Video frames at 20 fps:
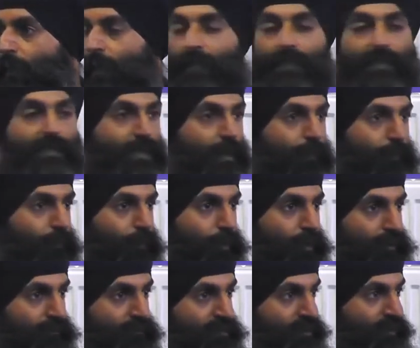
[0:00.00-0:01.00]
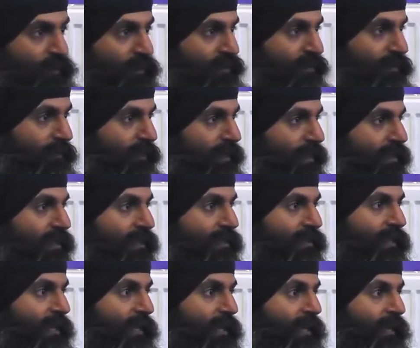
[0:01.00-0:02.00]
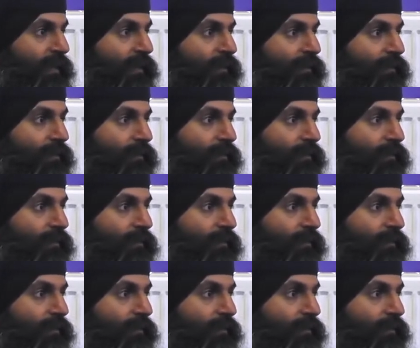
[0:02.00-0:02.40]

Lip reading: At some point, responsibilities kick in.